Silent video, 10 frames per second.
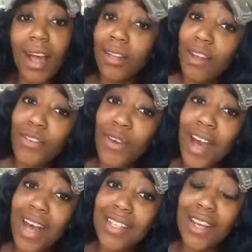I love you
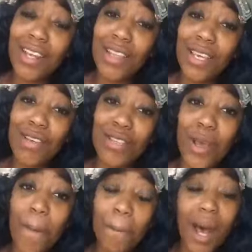guys and I thank you
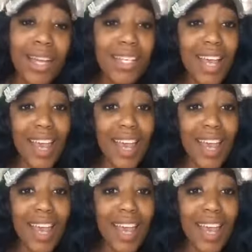so much.